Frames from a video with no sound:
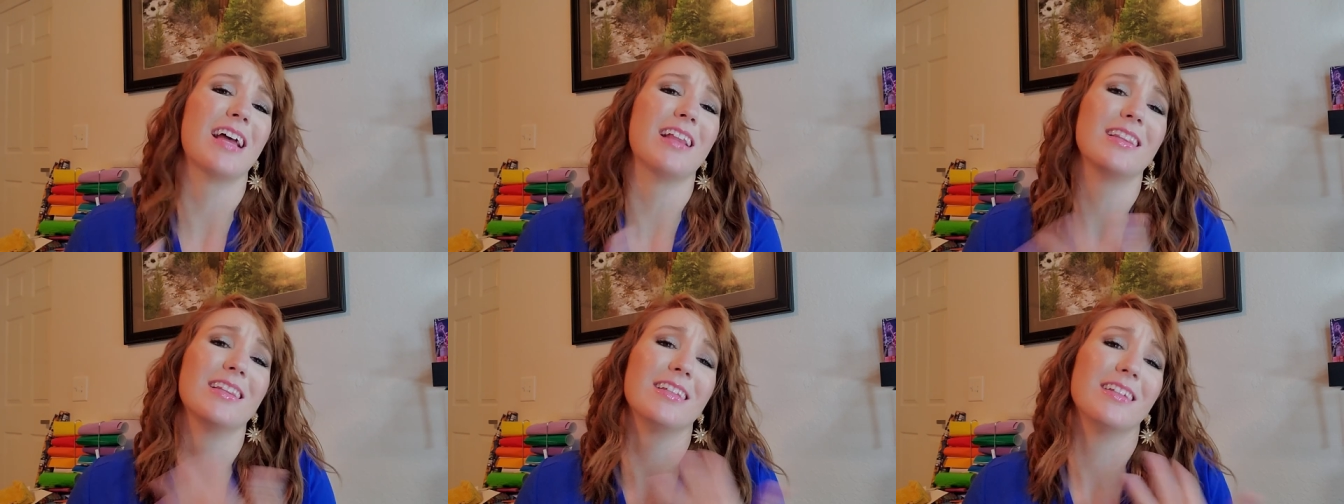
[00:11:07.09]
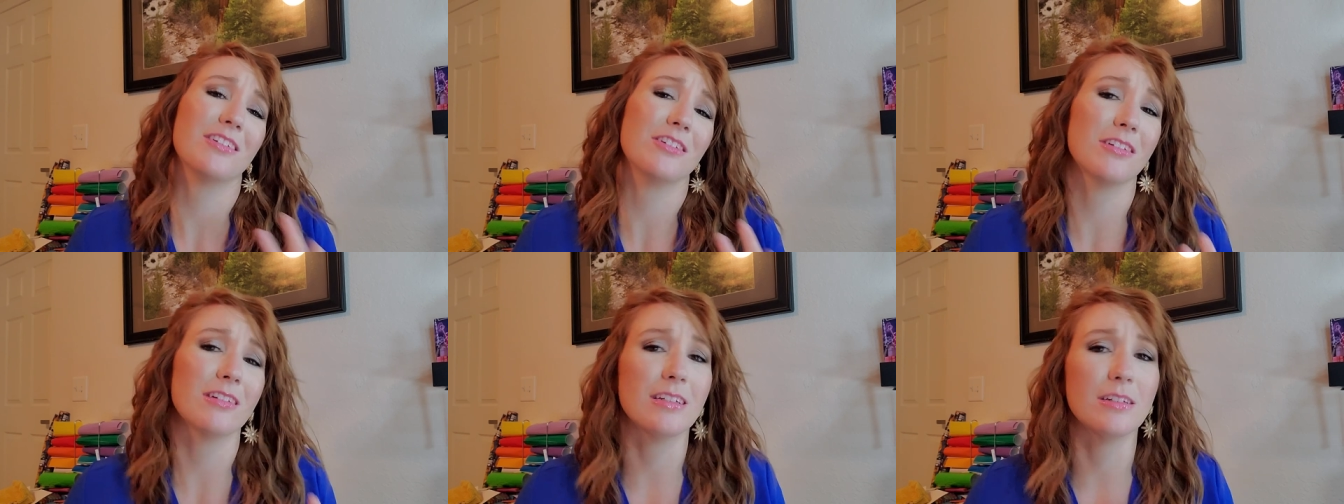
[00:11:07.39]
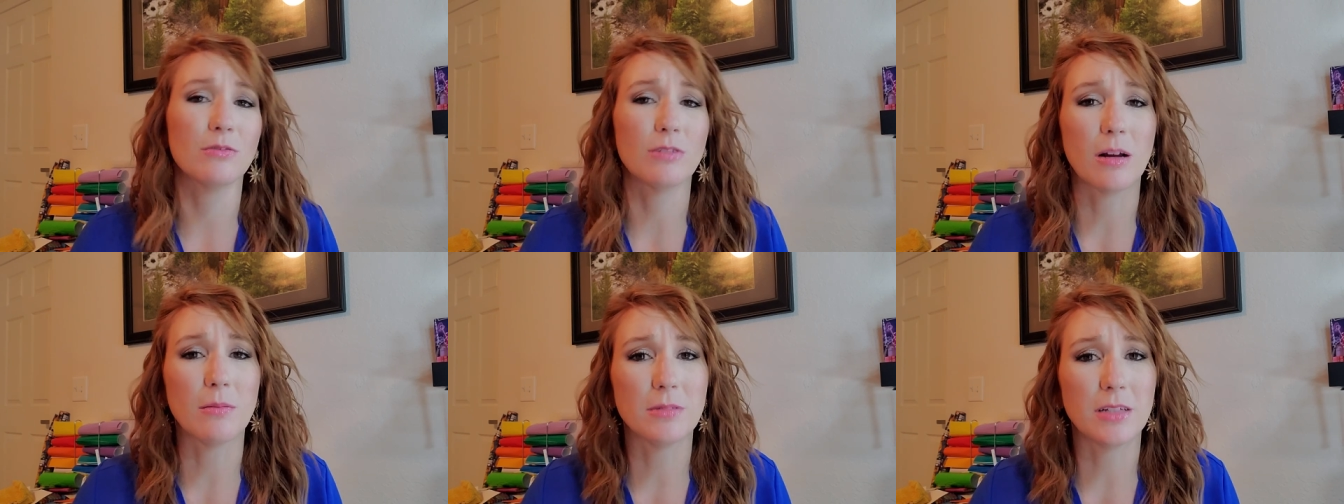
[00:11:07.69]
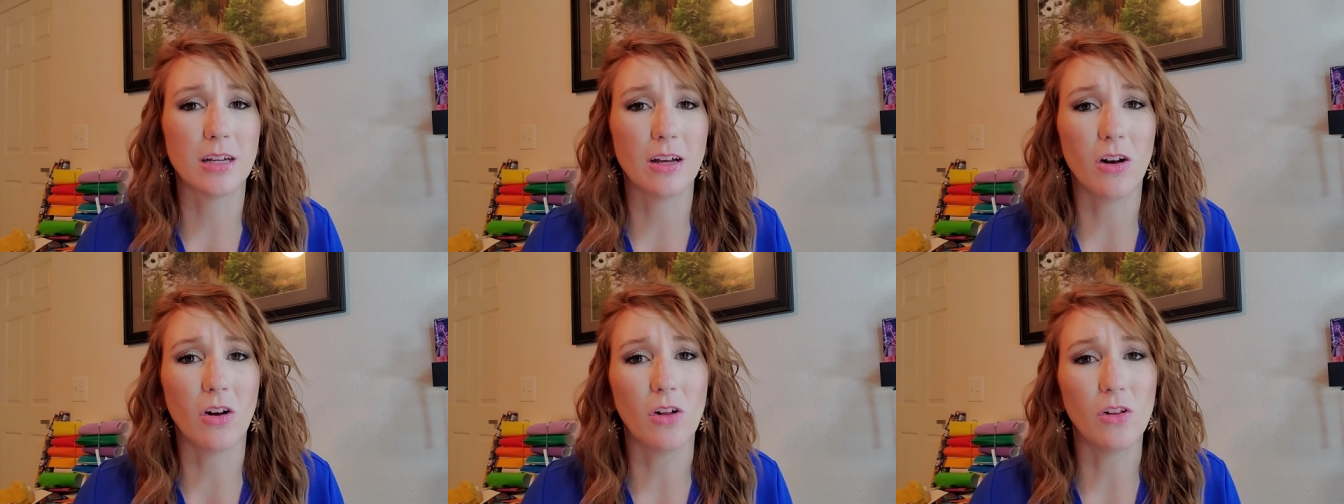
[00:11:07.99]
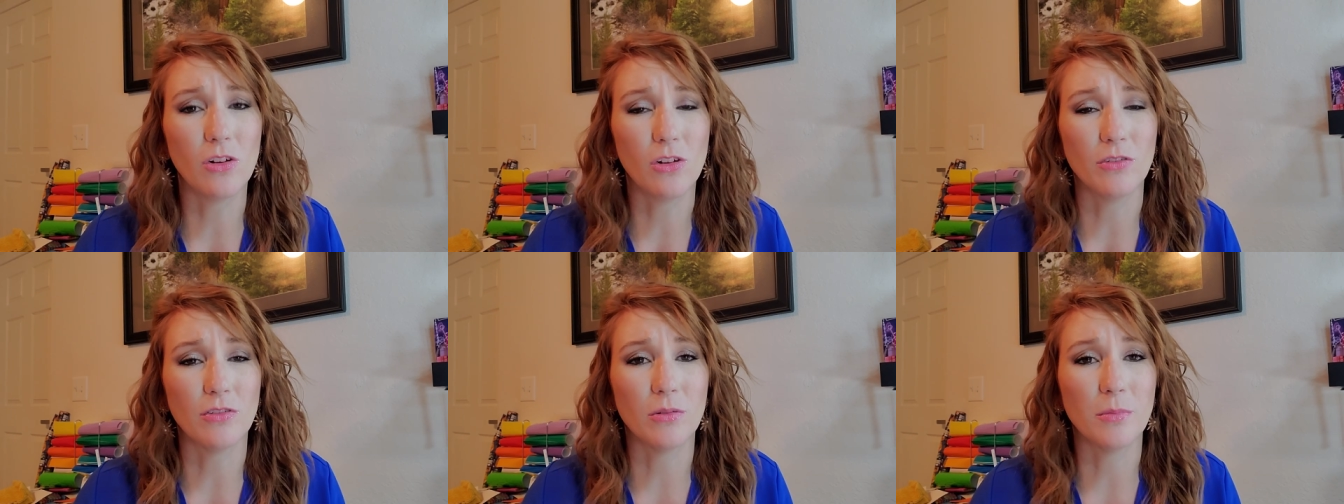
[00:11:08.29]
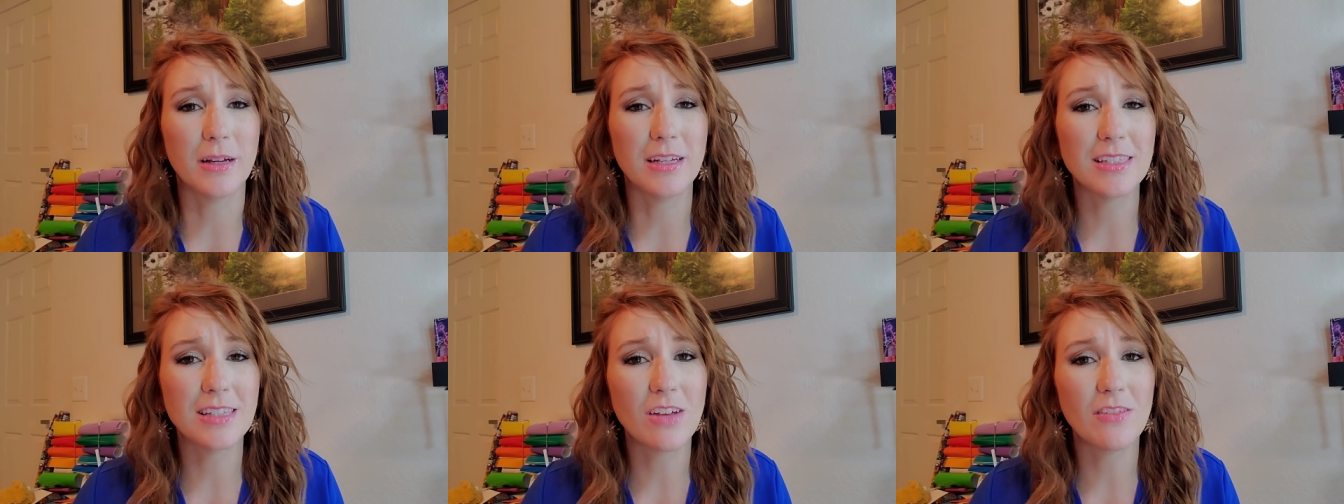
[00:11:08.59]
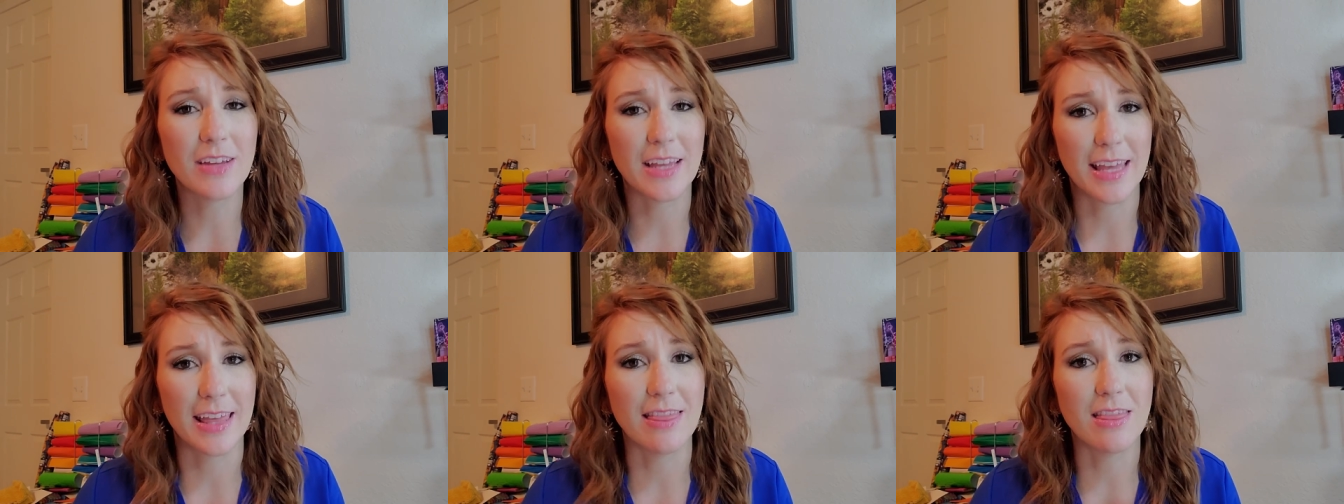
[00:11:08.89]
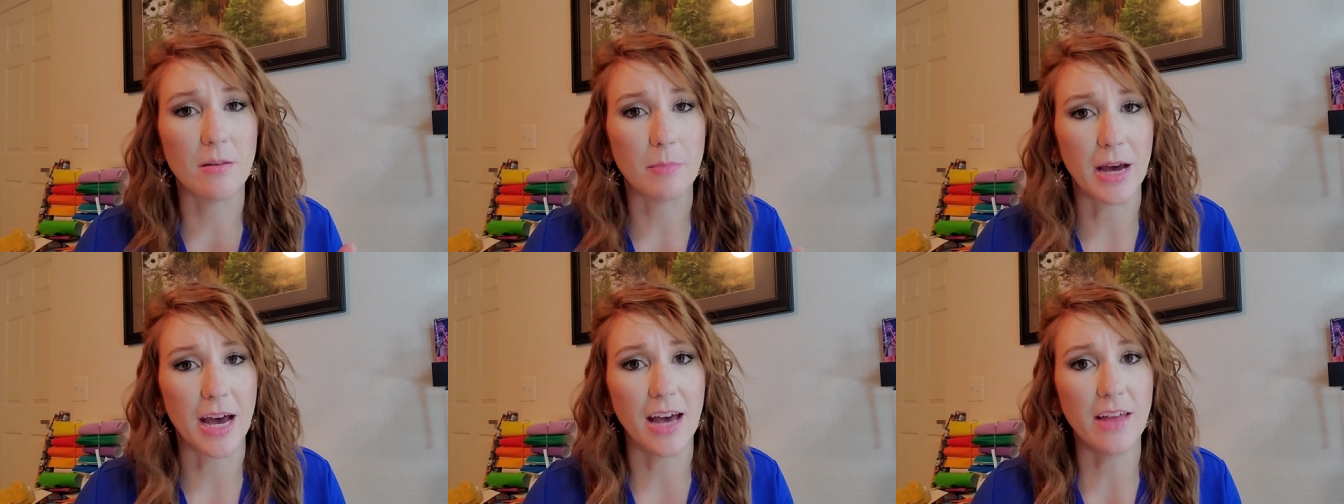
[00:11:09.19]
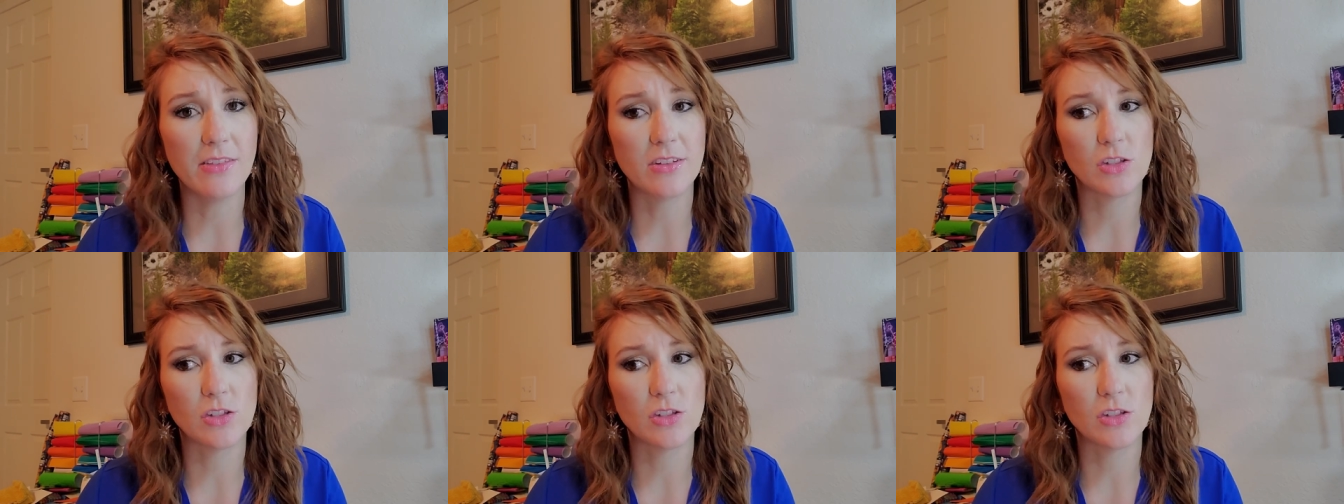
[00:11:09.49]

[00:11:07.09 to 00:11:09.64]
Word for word: I literally rubbed it all over myself in the bath.